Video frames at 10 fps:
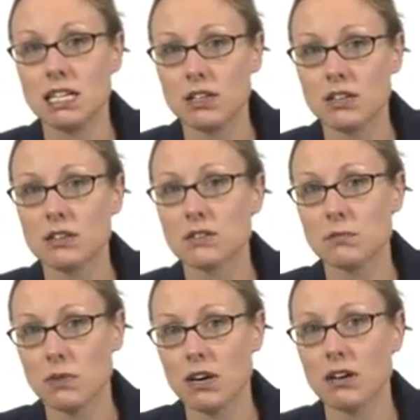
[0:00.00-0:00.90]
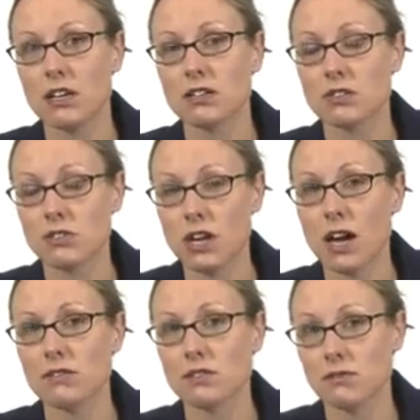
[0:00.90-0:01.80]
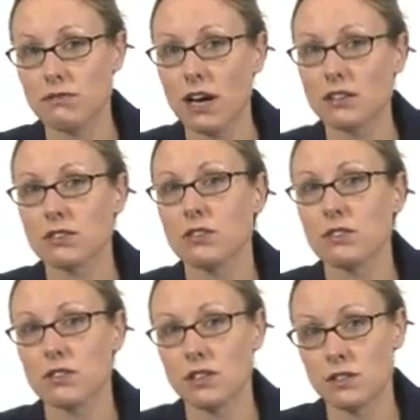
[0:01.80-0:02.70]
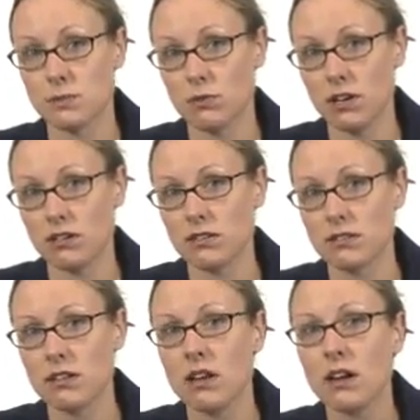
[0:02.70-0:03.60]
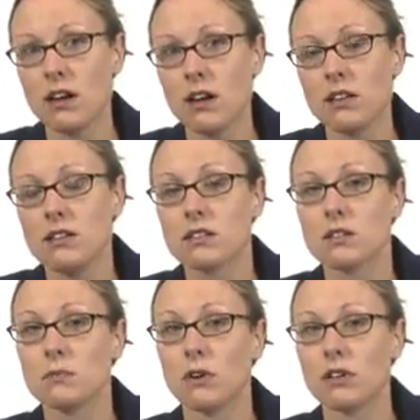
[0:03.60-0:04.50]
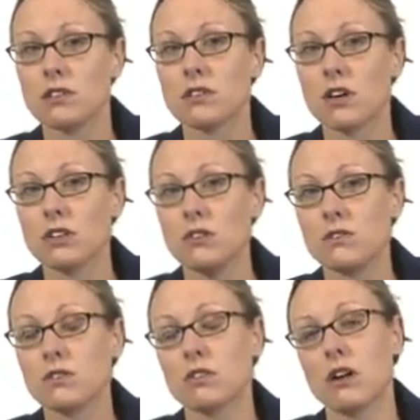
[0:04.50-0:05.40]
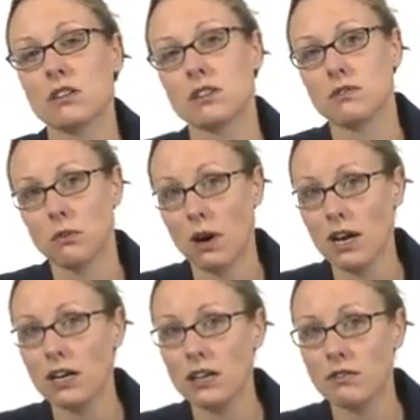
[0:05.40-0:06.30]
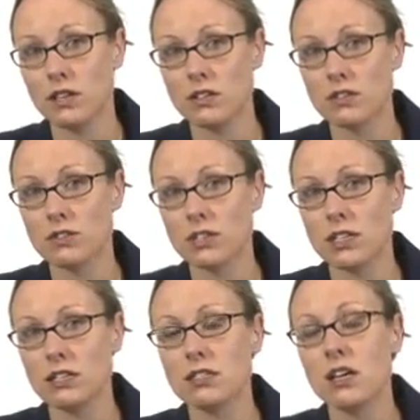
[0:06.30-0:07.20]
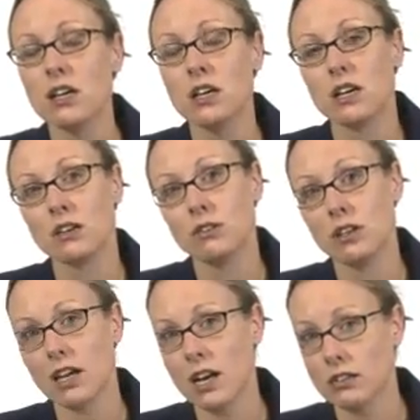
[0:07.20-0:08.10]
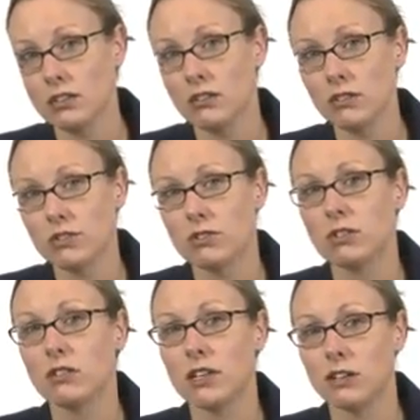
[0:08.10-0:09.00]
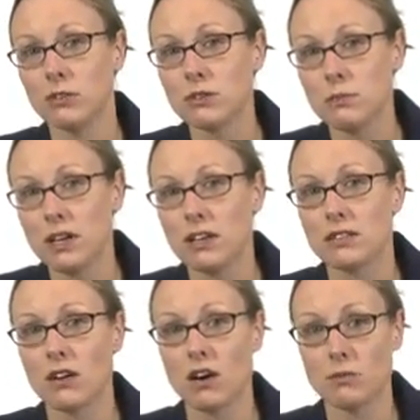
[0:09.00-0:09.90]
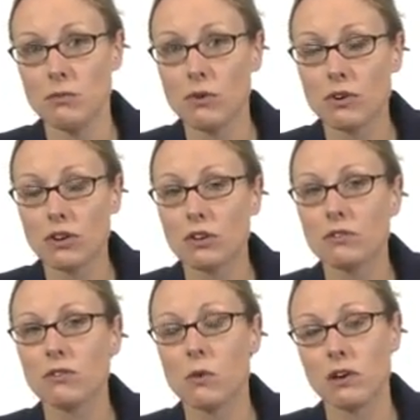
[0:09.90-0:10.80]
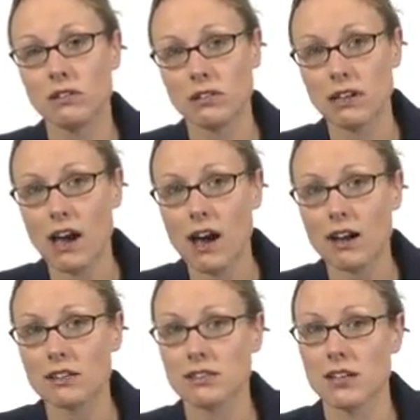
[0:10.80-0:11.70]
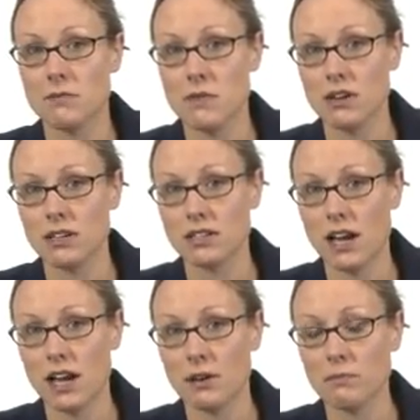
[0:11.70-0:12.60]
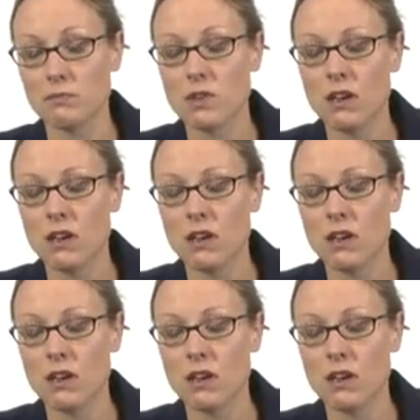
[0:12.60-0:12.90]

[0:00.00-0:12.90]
gears, bearings, shafts, fasteners, and springs. These components are used across a variety of industries, including agricultural, aerospace, automotive, oil and gas, and maritime.